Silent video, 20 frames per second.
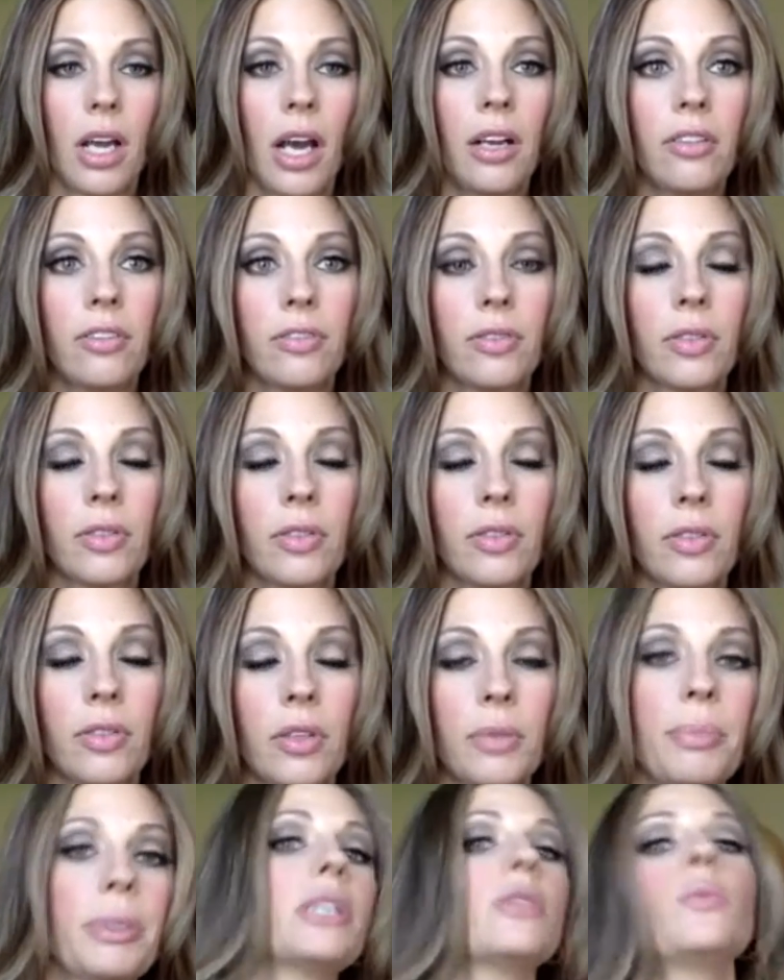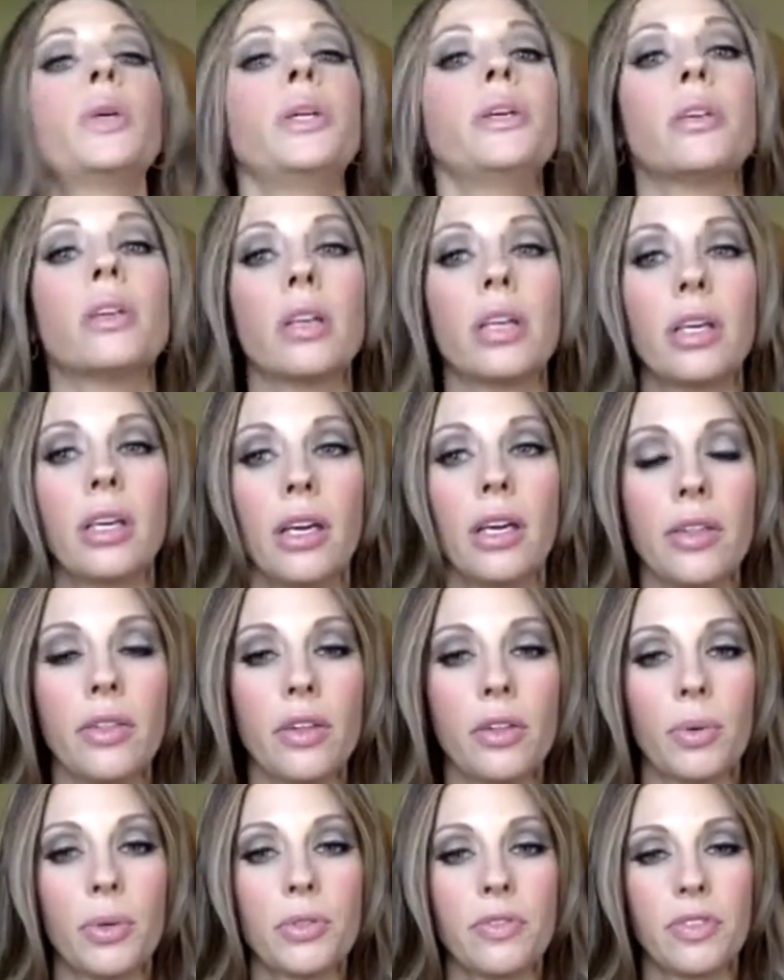kind of because when you're
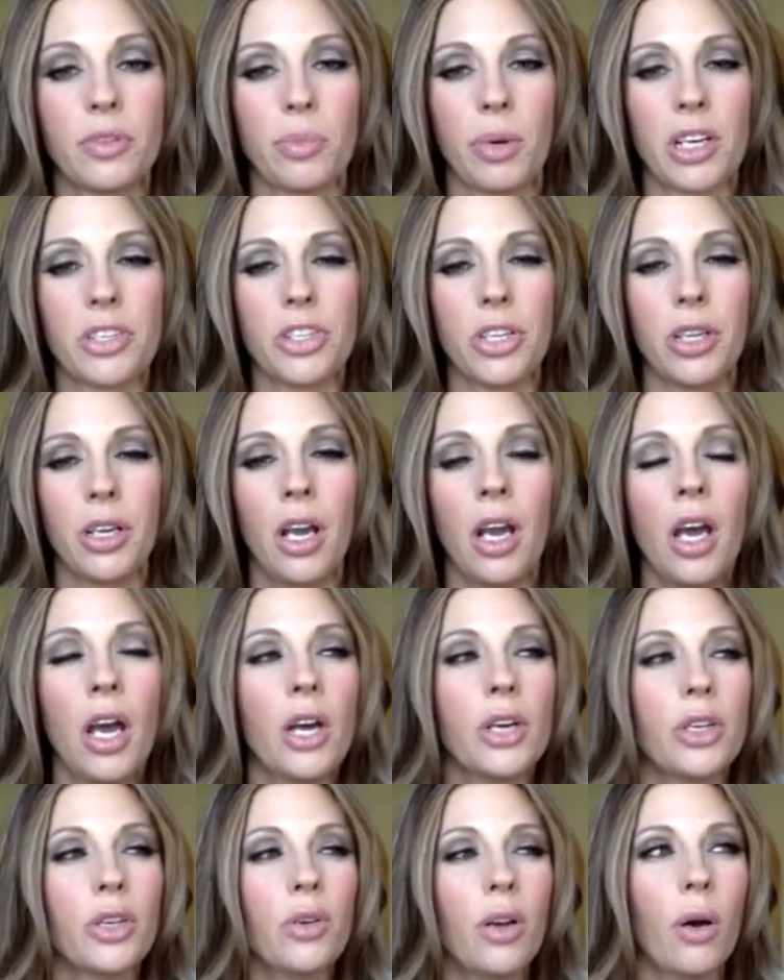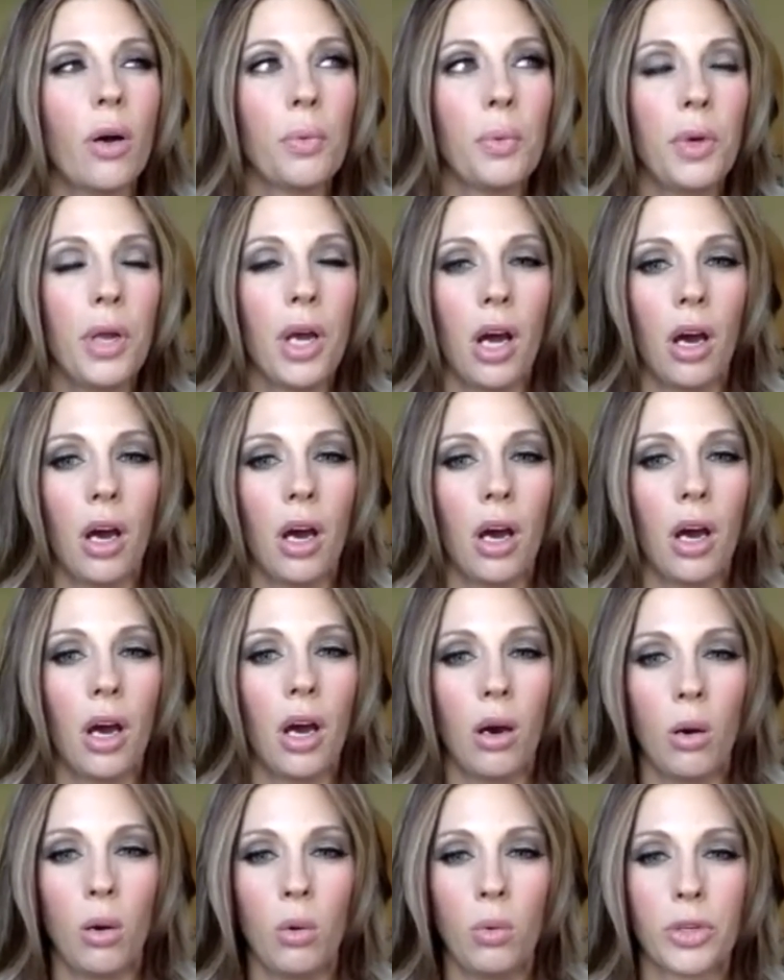in the throes of depression, you don't
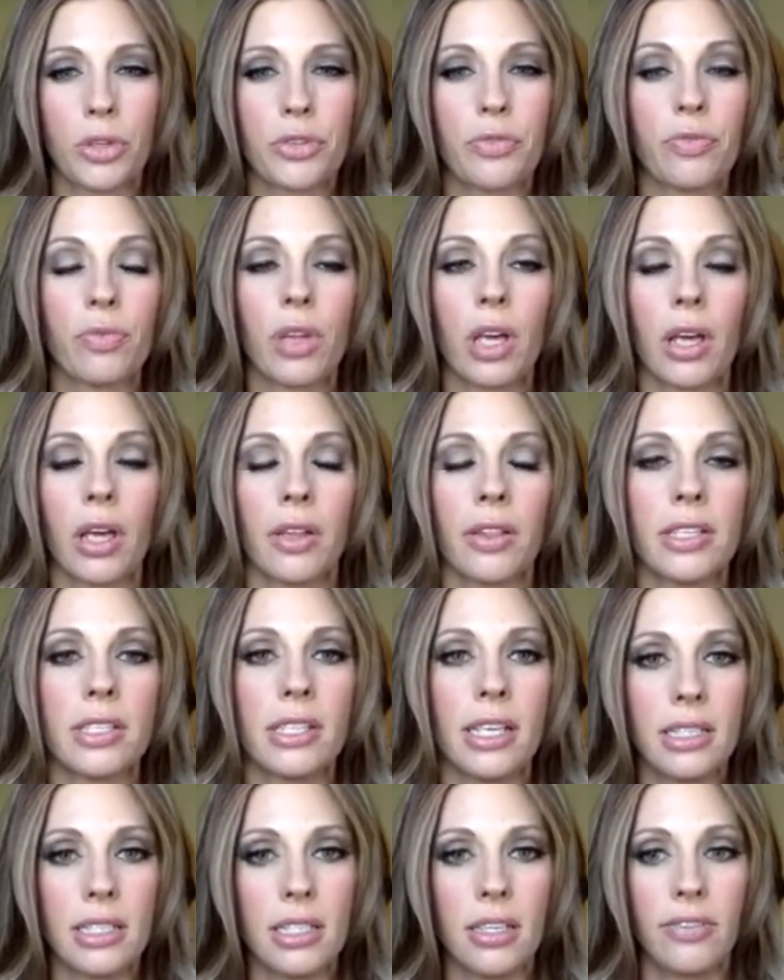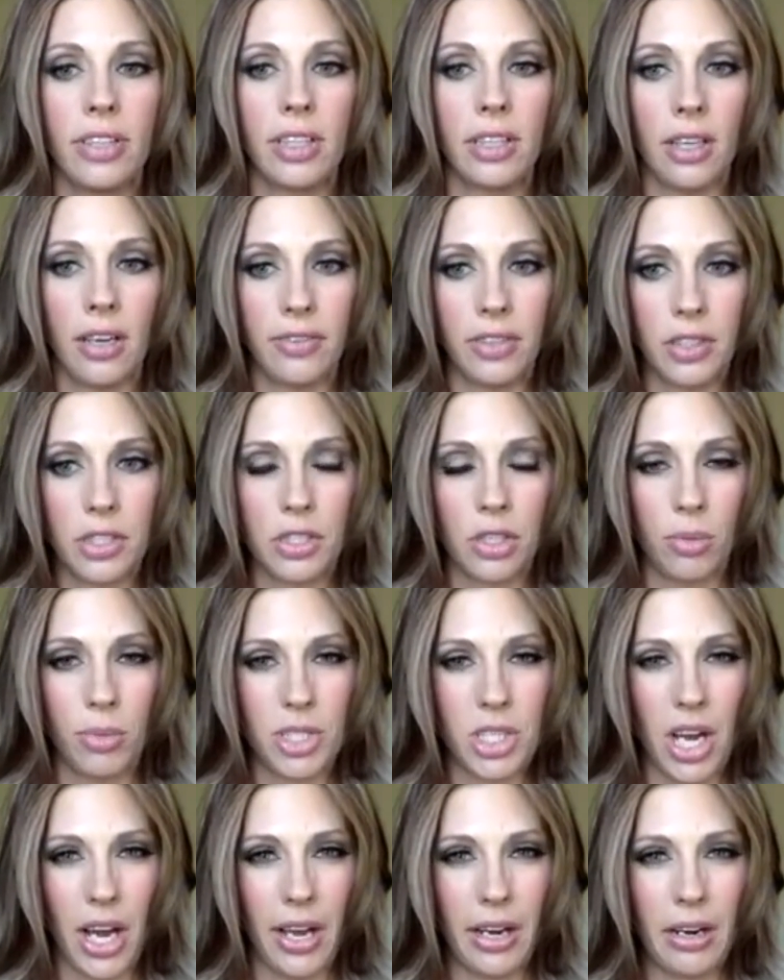know your the sensitivity level is so
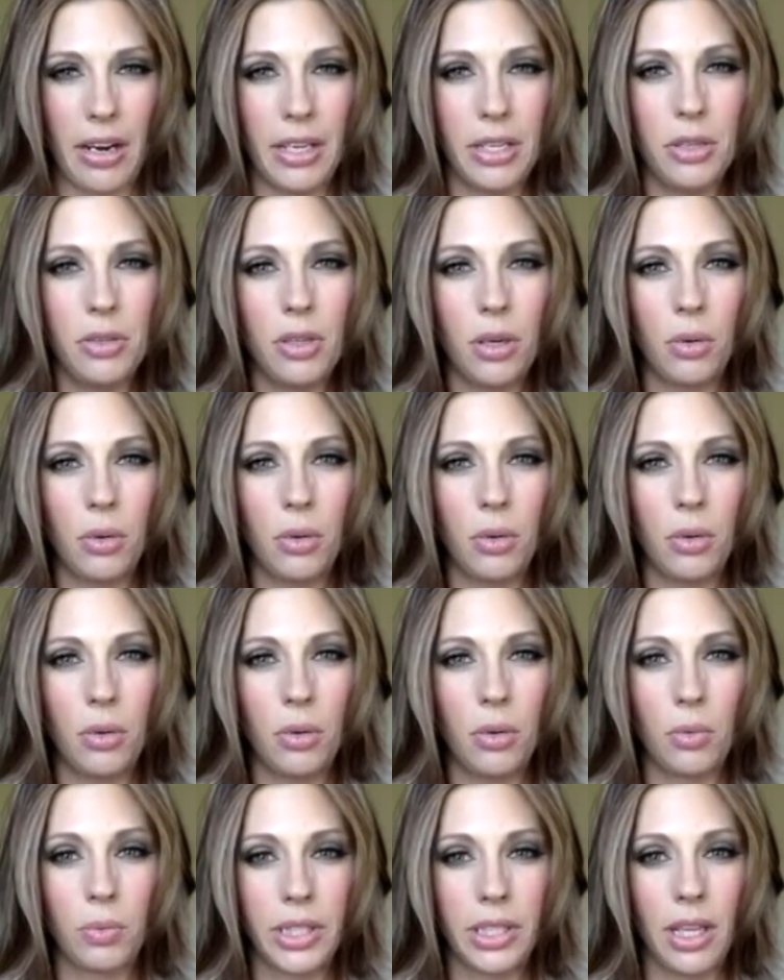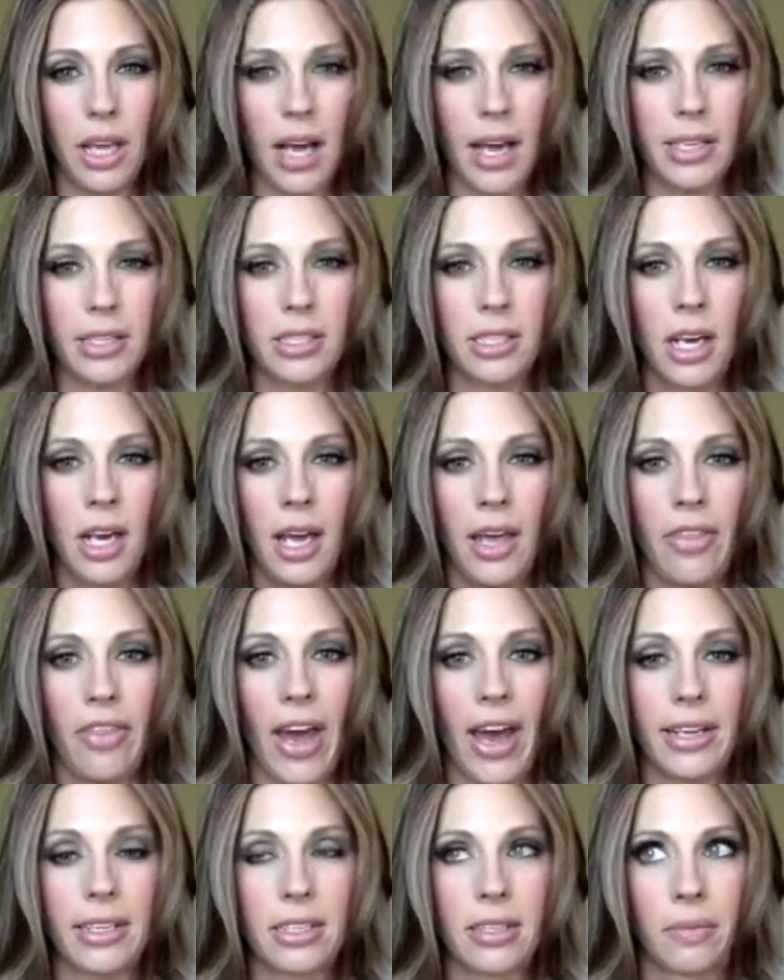much higher, and you don't realize
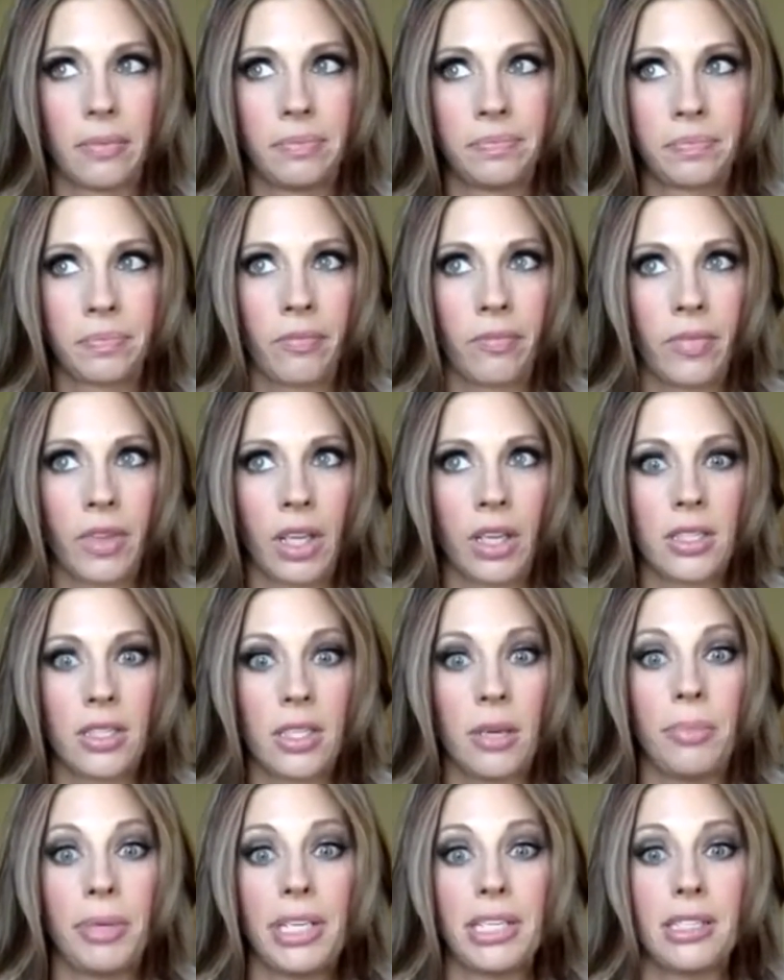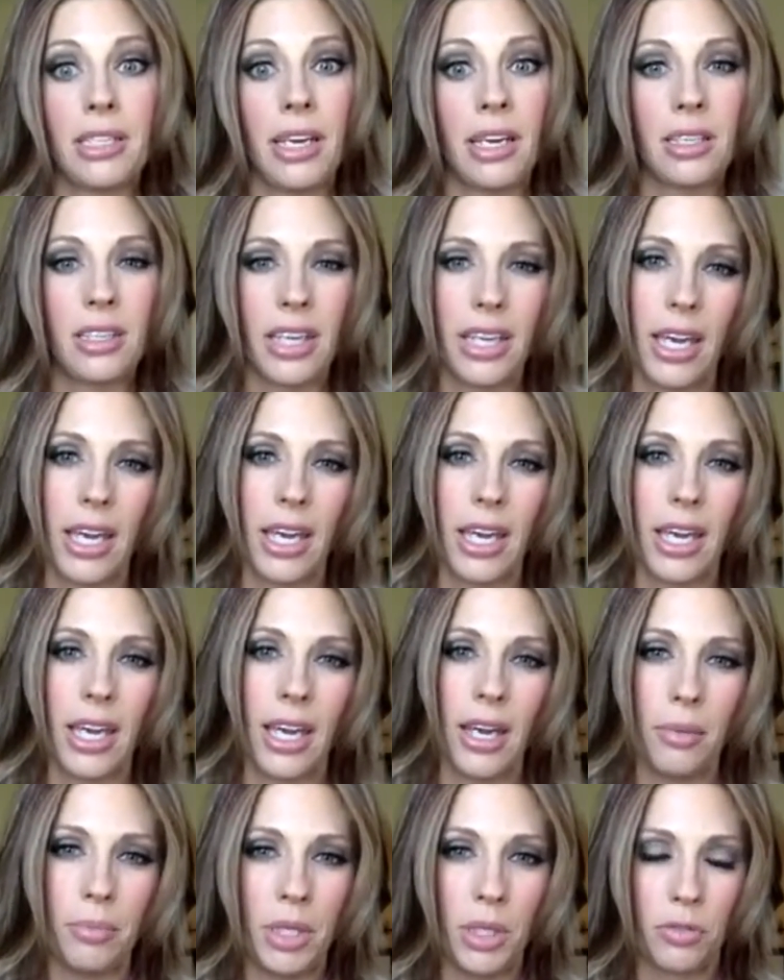that somebody saying they
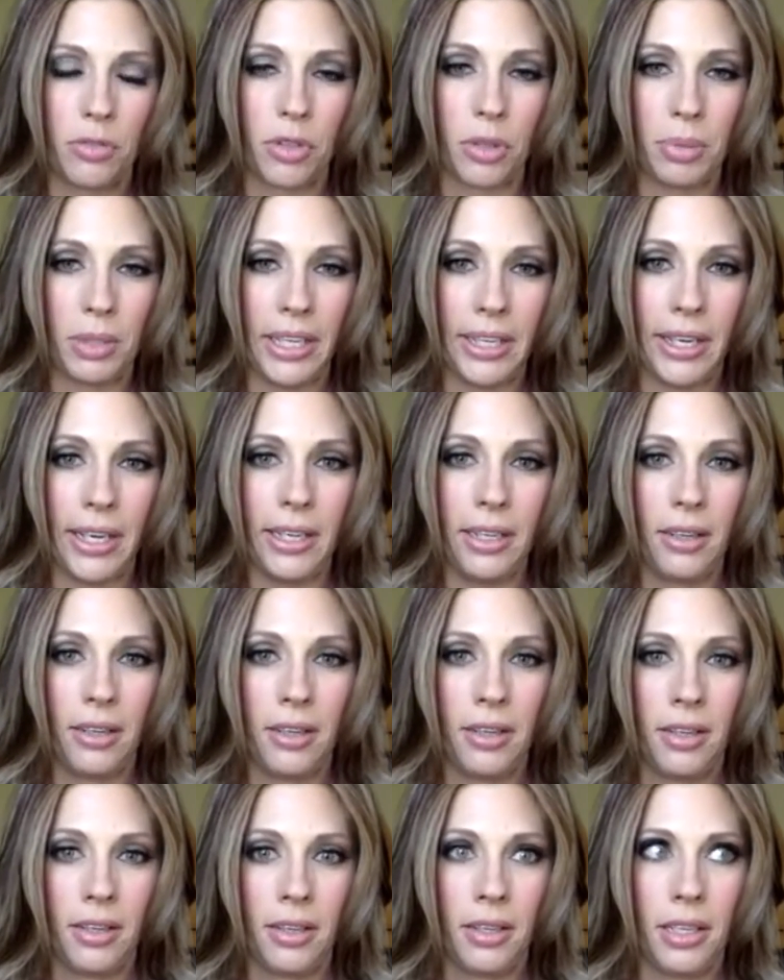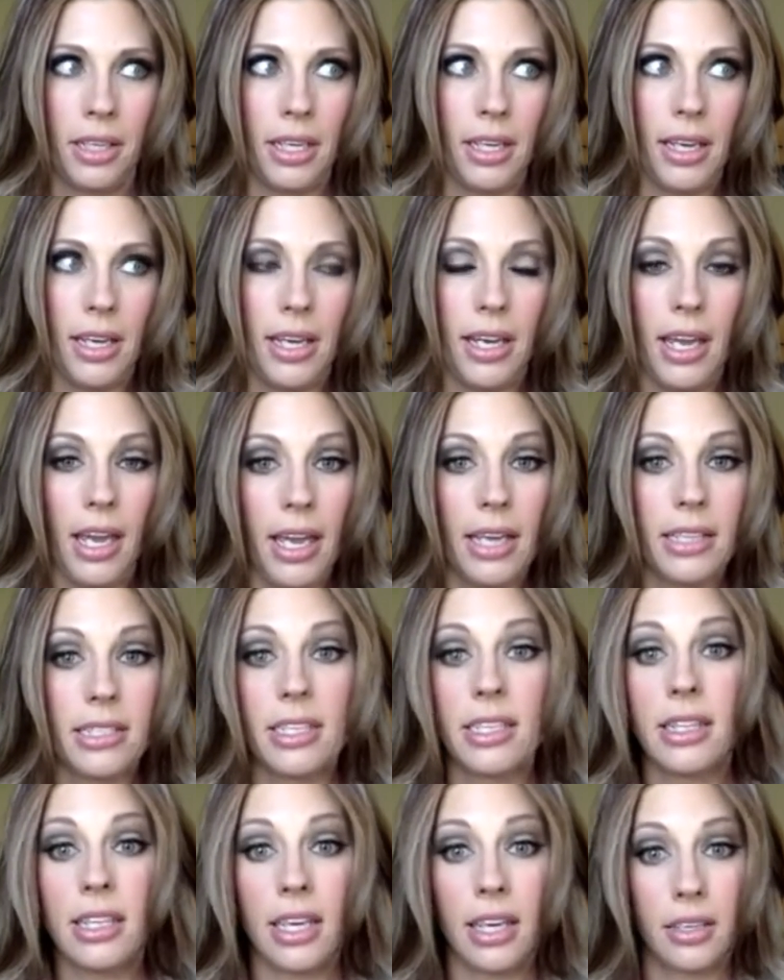can't meet you for a play date
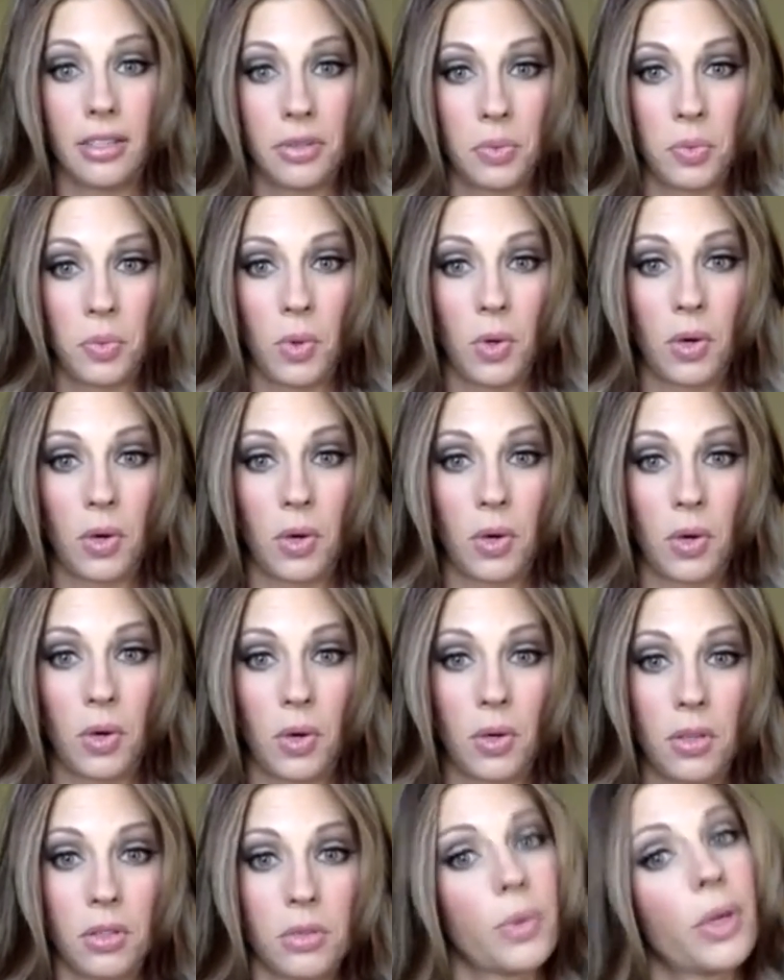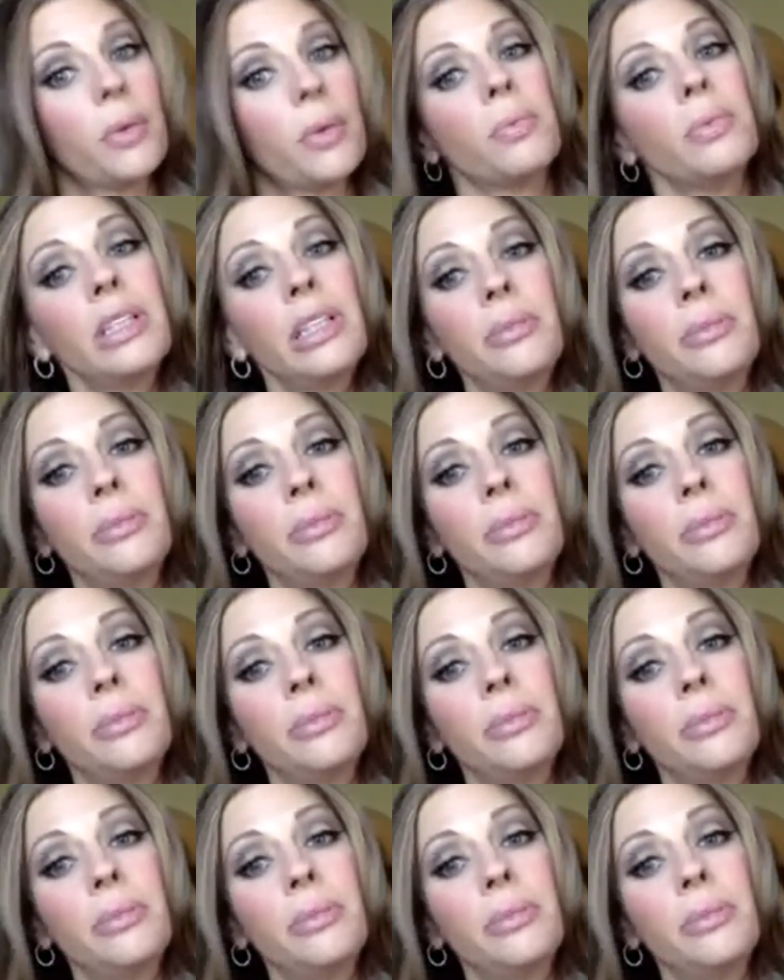isn't the end of the world. When it really,